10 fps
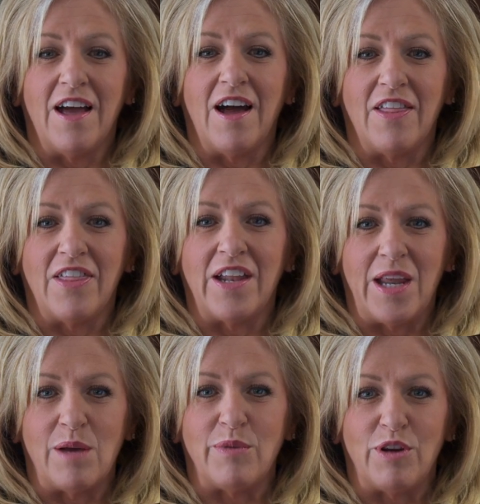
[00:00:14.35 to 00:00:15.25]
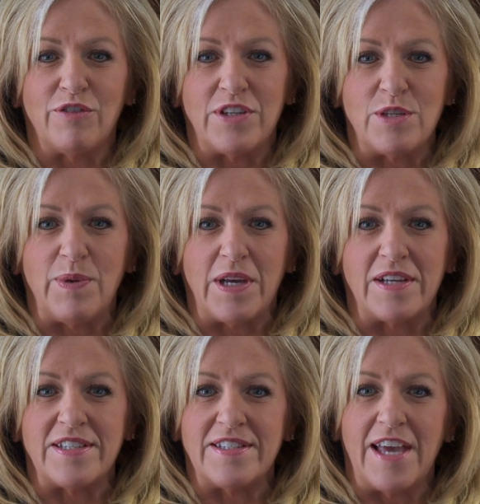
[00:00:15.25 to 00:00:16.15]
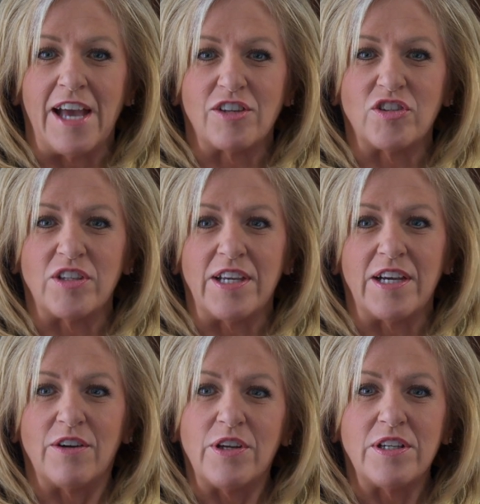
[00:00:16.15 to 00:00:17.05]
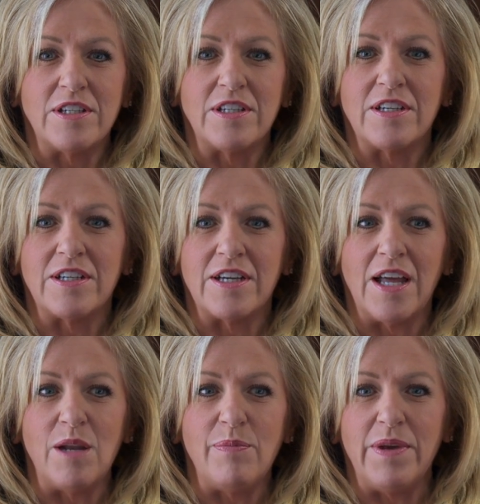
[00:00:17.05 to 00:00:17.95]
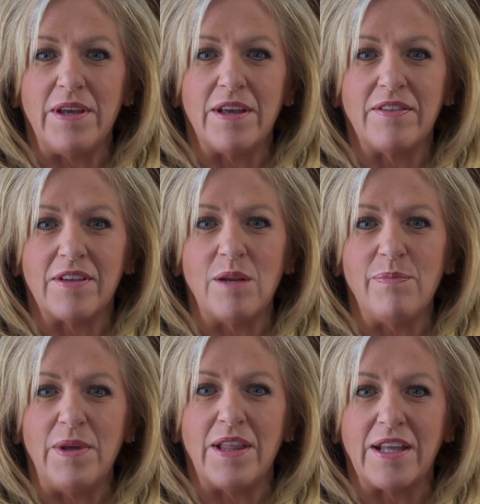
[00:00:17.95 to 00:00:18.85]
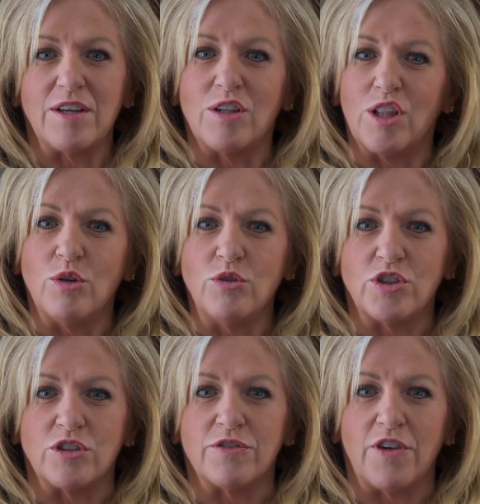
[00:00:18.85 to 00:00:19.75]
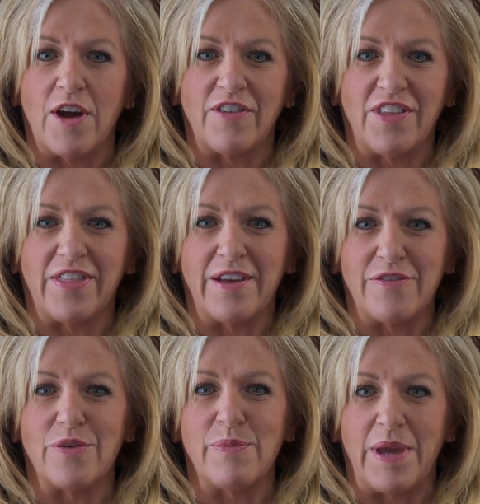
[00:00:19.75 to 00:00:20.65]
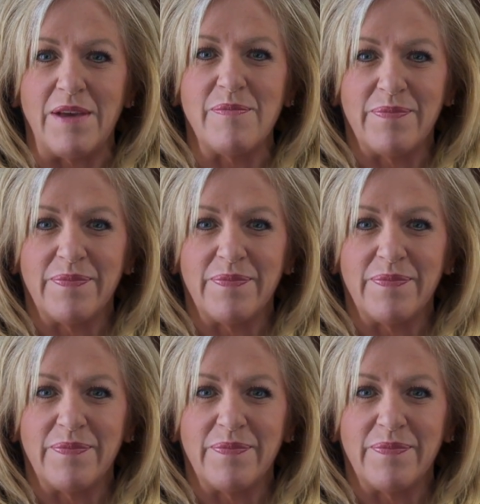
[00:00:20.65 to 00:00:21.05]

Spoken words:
that I am nervous because it's actually going it's going to be like closure for everything for me.